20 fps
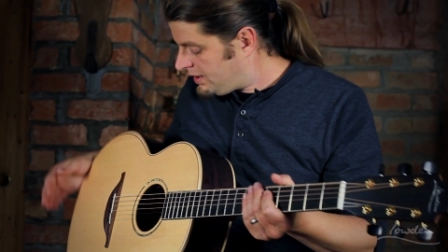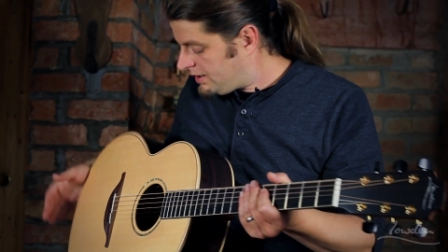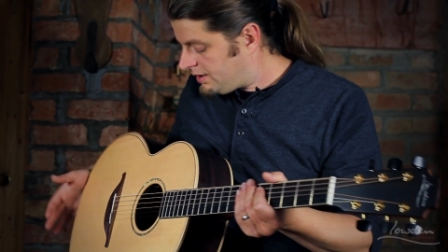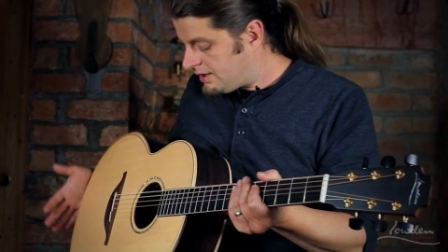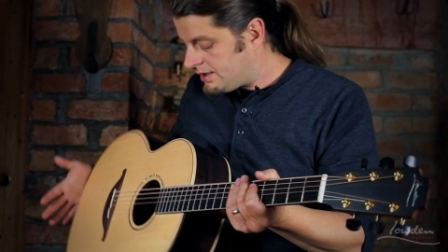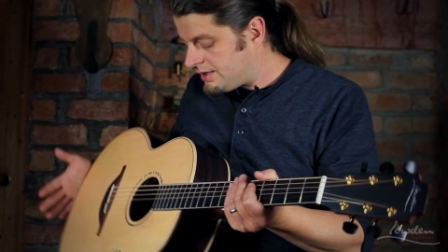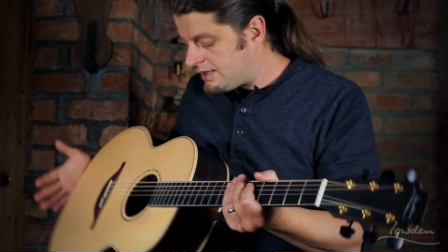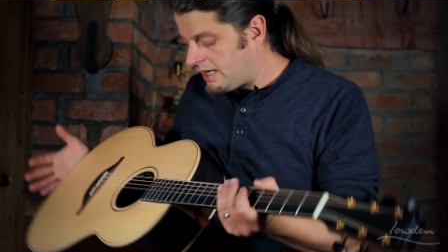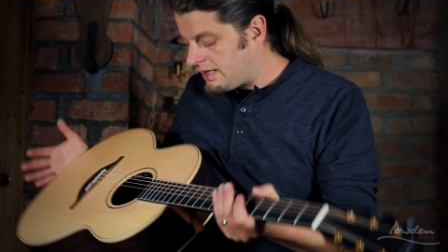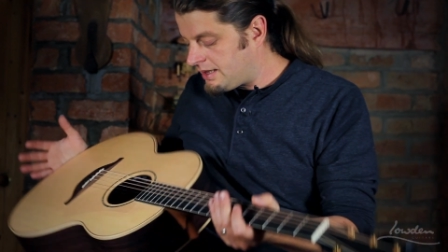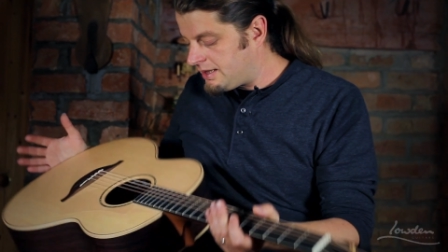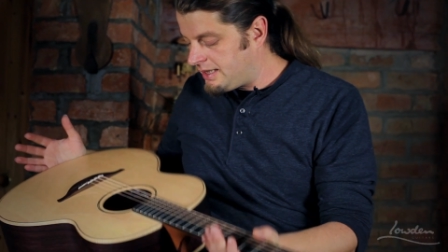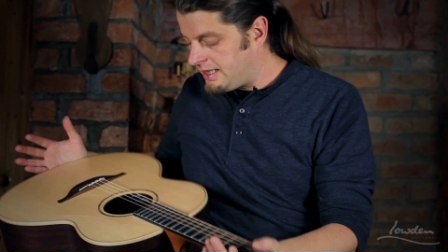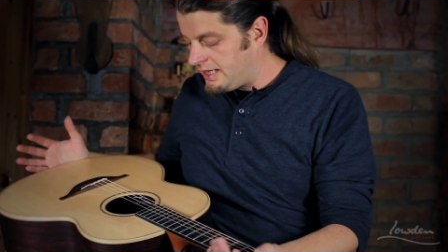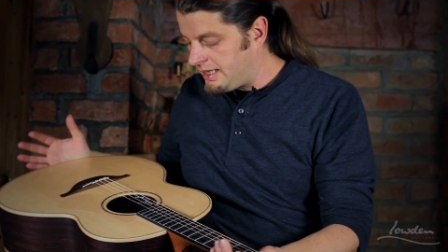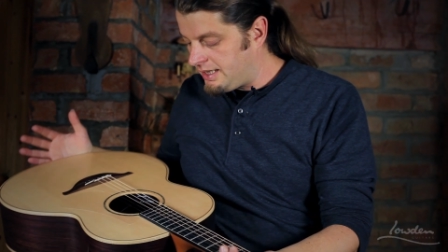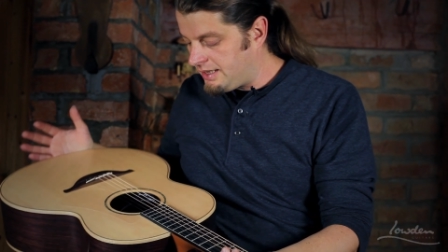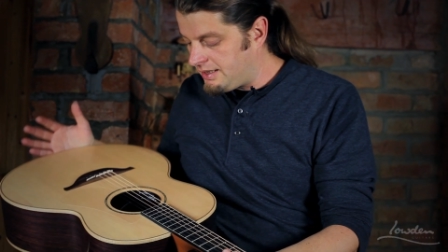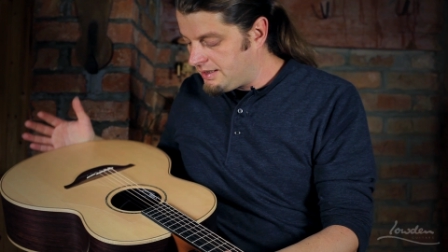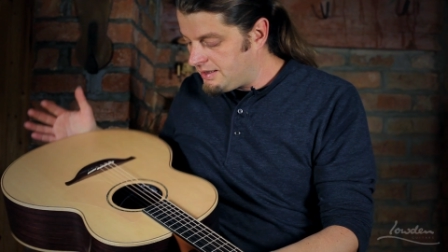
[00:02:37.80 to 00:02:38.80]
there's that.
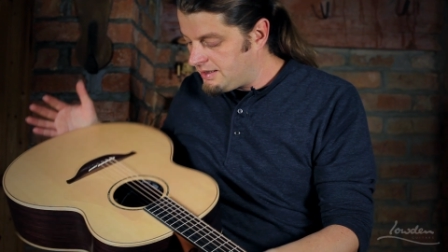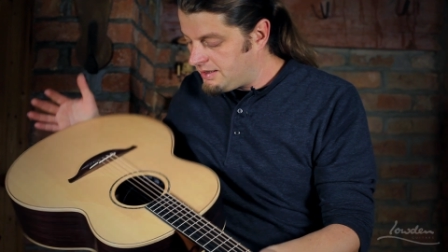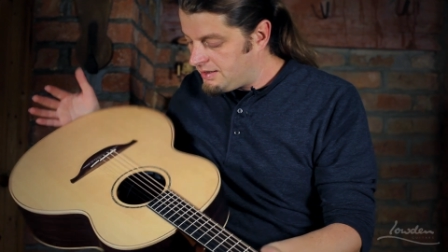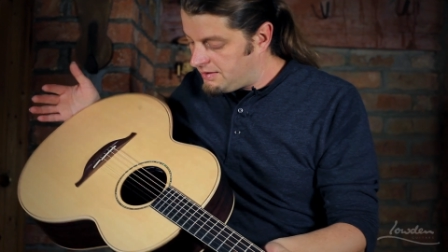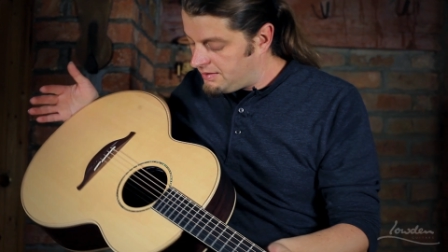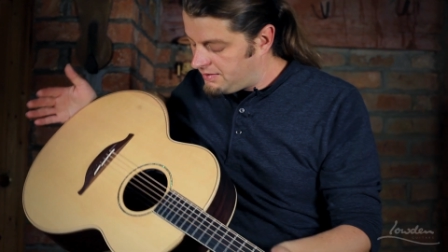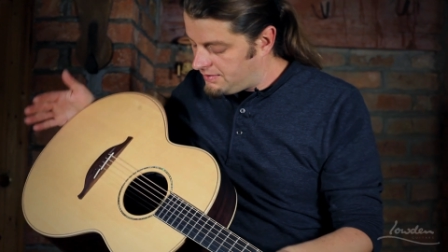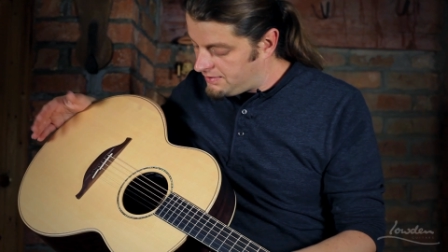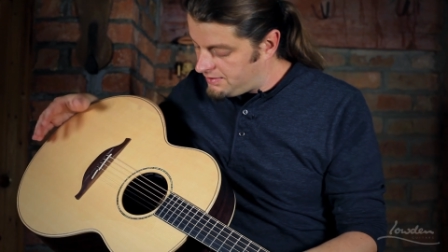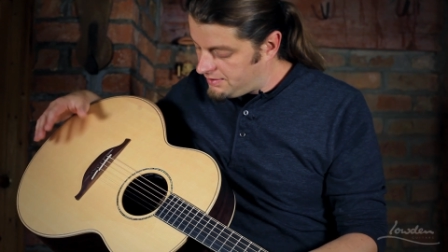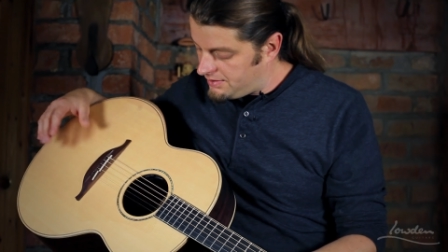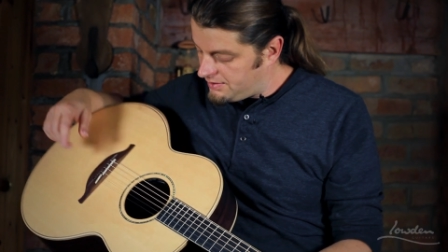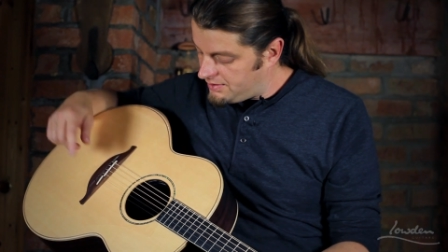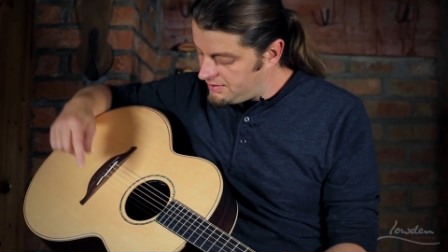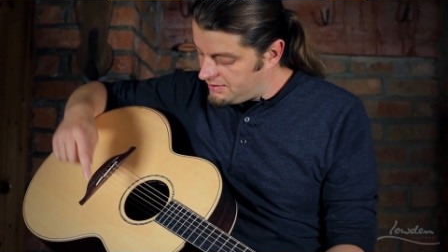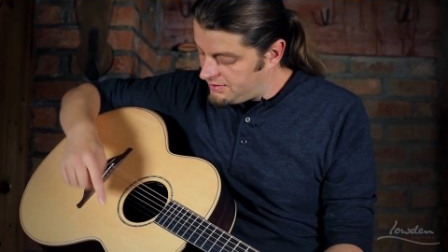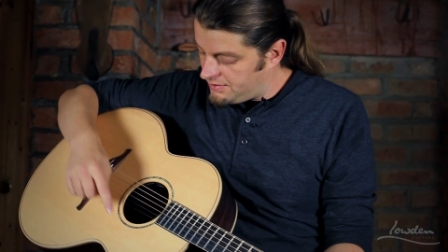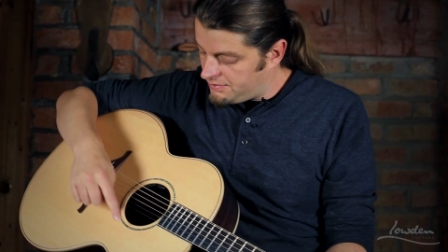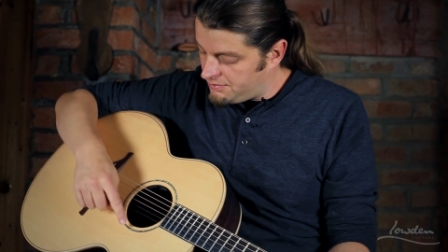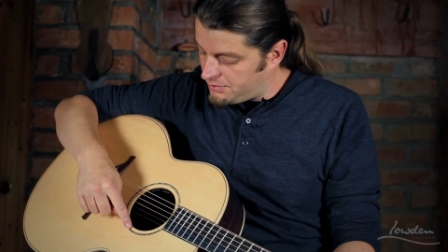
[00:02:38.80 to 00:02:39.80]

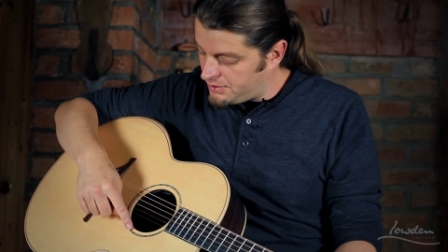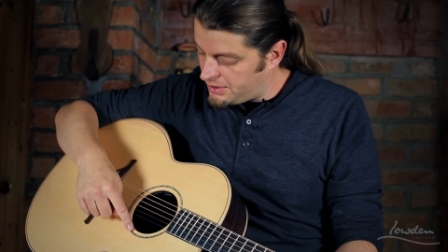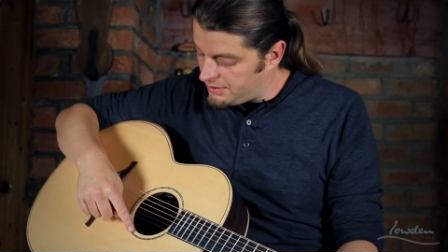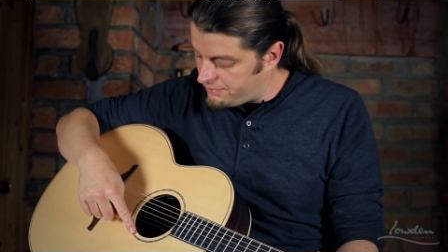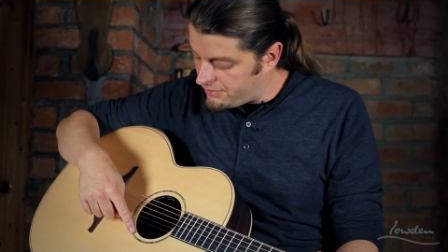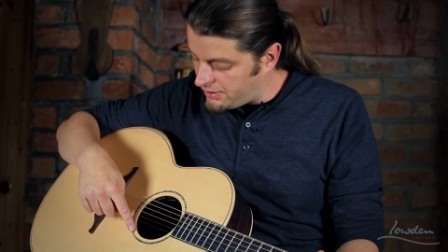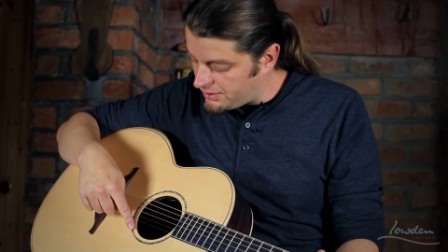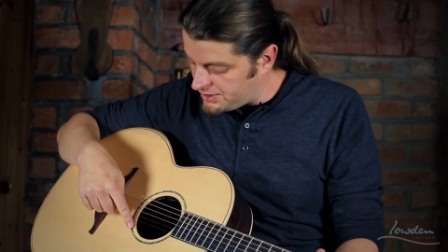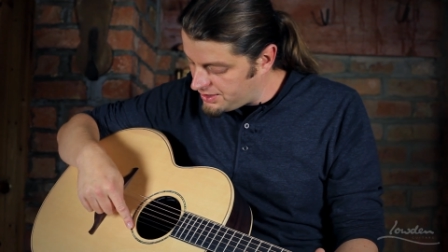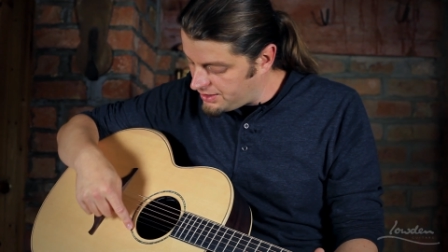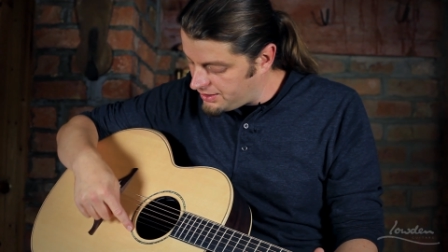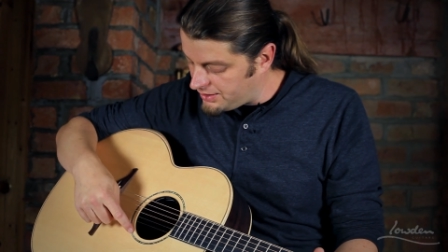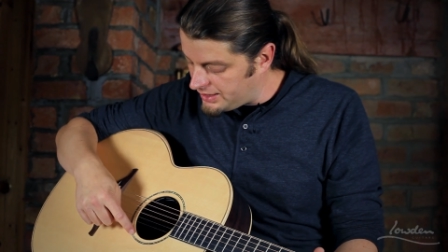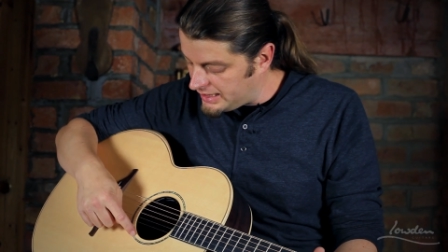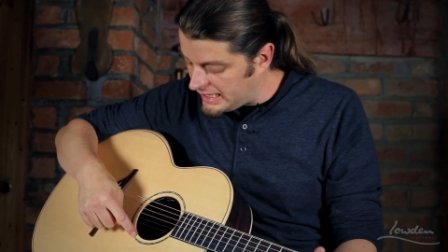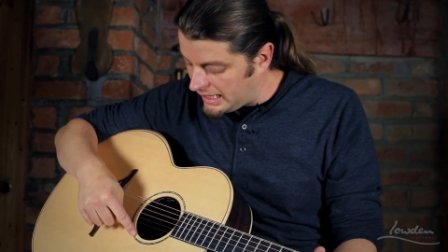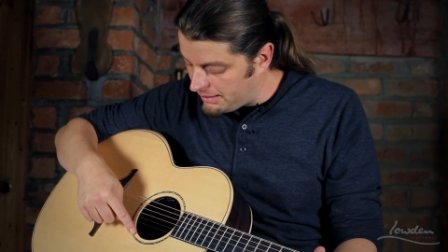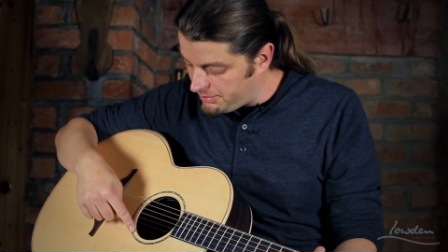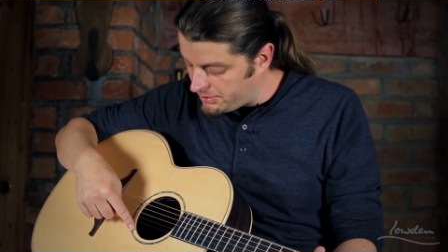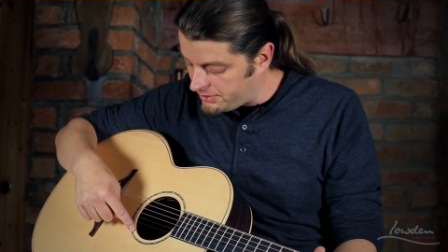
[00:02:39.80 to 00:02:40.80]
We've also got an
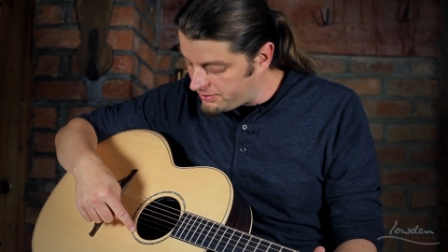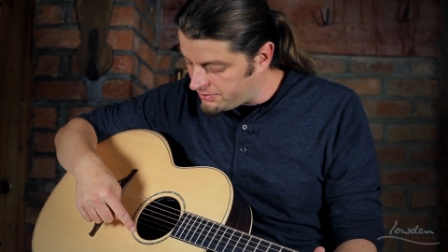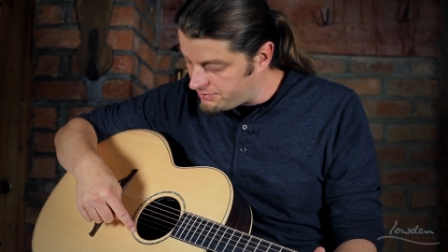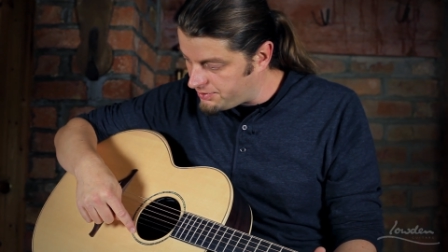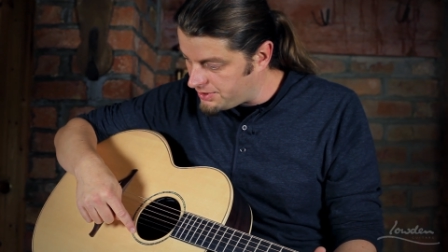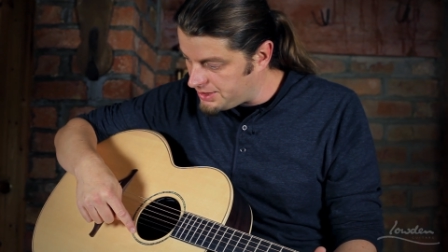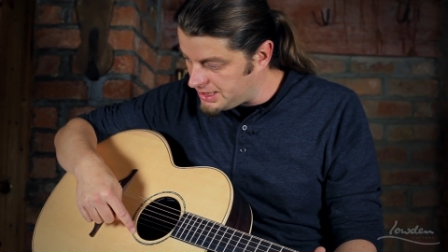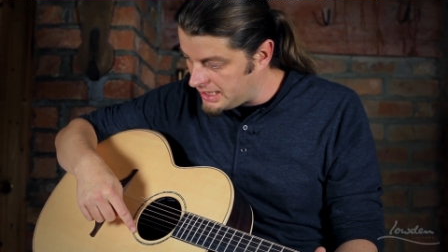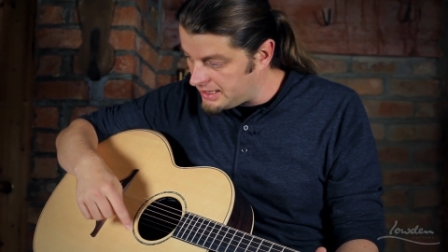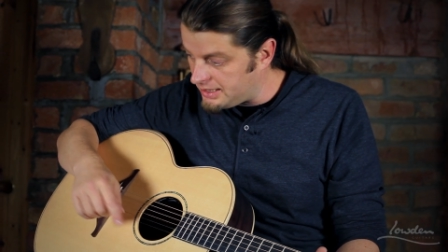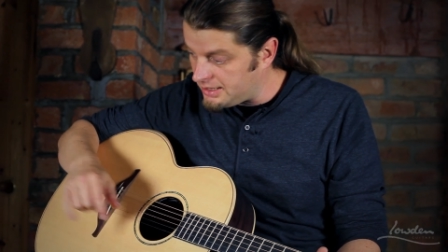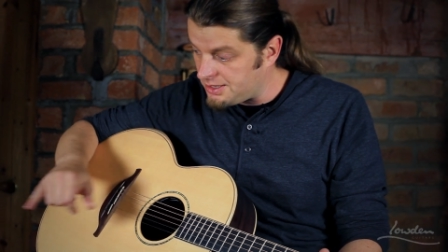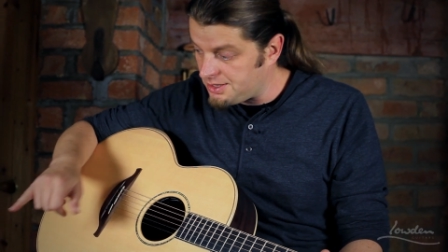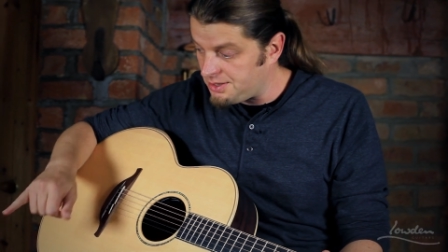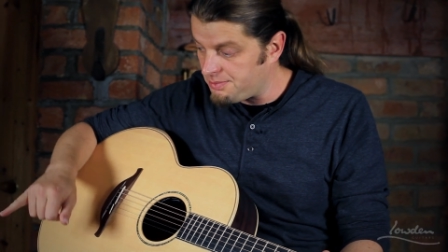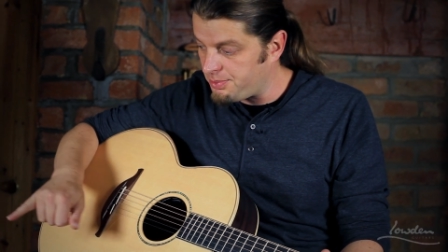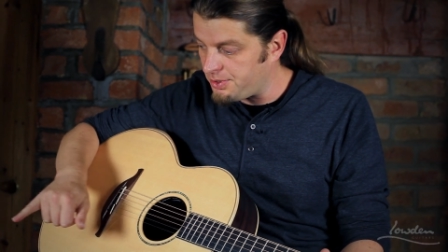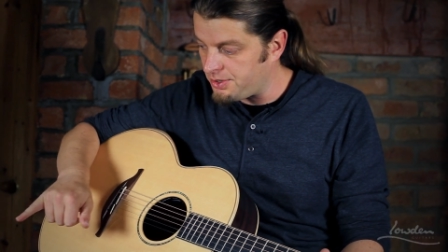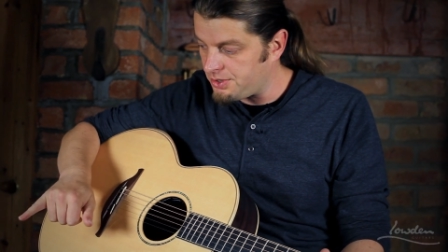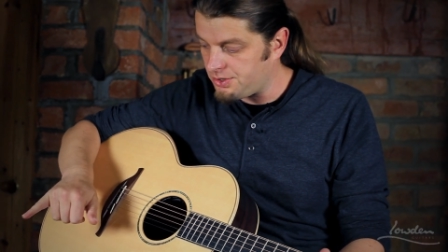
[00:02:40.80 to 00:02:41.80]
abalone rosette as
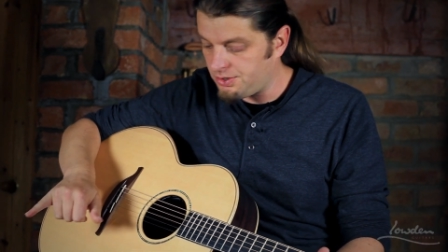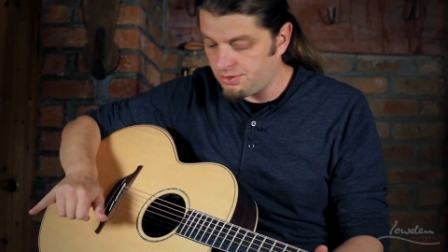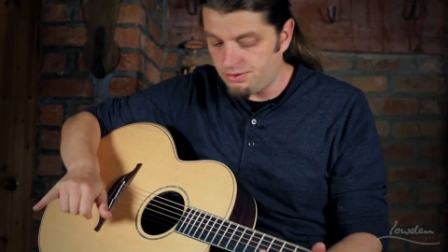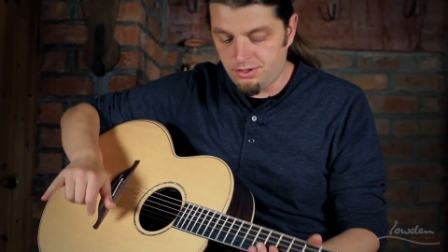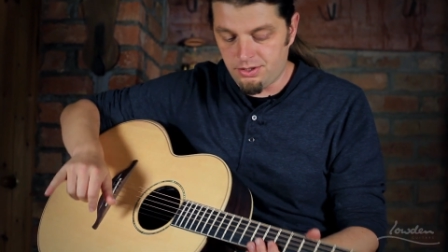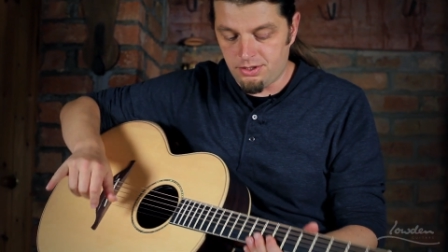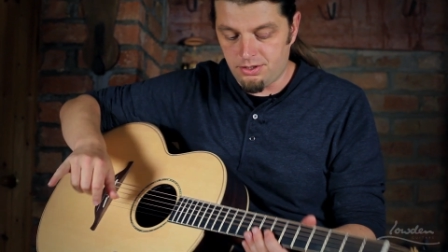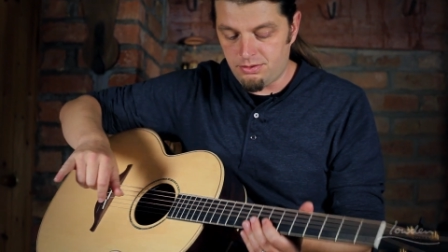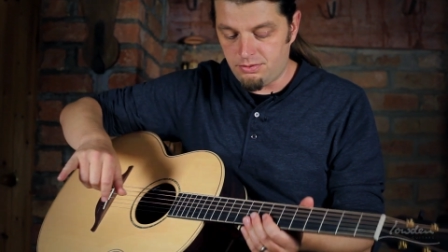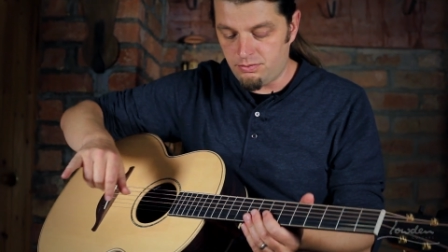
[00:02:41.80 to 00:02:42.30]
opposed to the